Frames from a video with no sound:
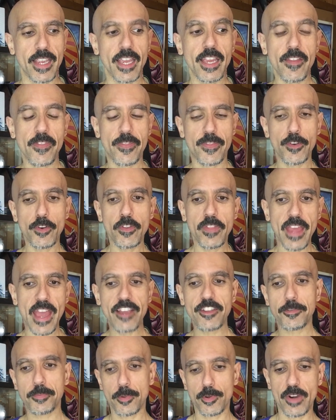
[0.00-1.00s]
it, through the
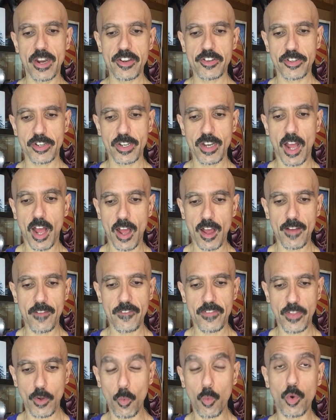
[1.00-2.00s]
exploration
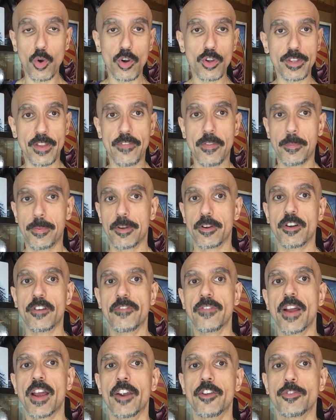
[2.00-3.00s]
of the world of the
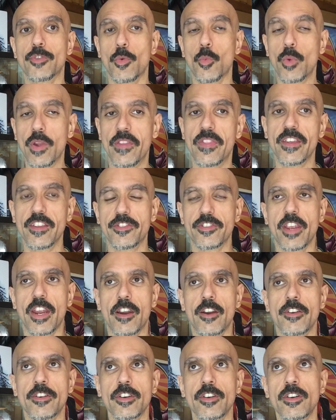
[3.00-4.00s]
Purifiers with his
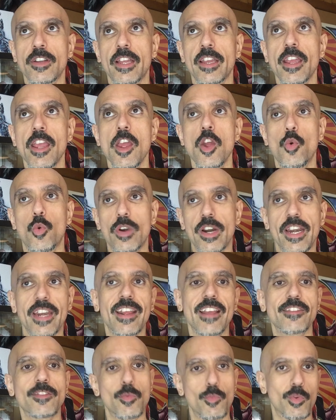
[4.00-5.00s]
character, like, we're going
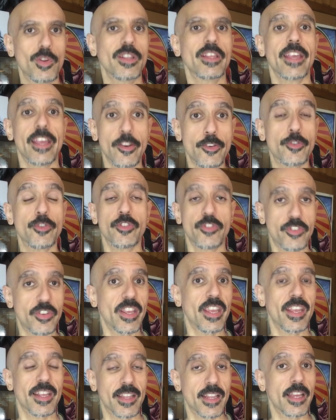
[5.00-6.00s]
to get some really
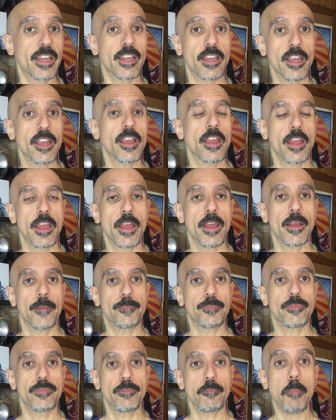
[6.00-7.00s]
interesting, like,
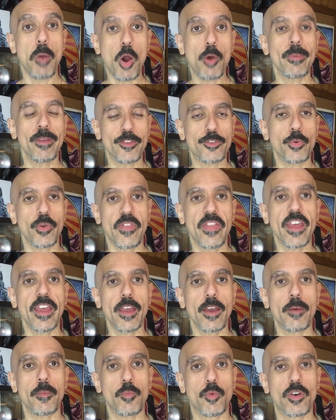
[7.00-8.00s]
moments with
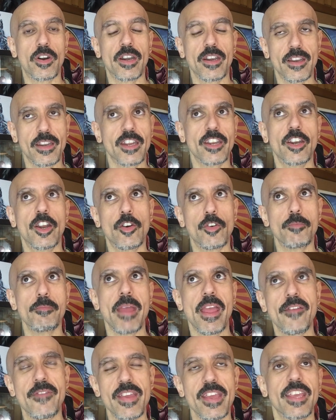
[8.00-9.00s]
him where, you know,
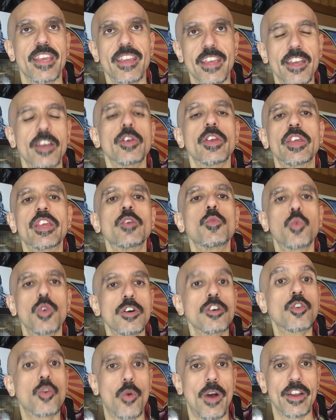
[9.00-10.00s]
maybe he
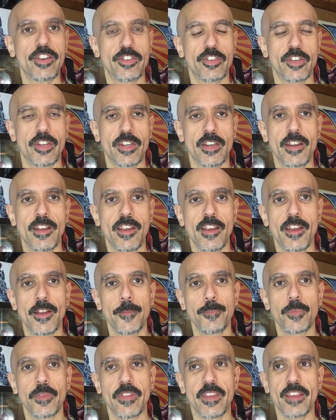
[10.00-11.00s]
will question
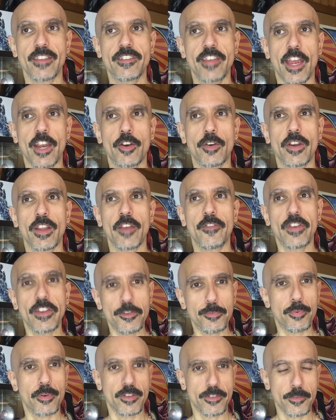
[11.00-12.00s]
the integrity of
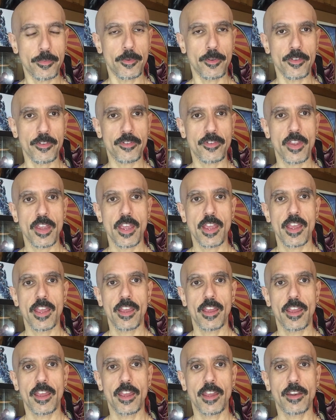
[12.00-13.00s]
his principles
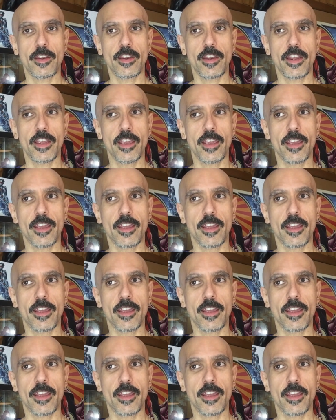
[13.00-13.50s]
in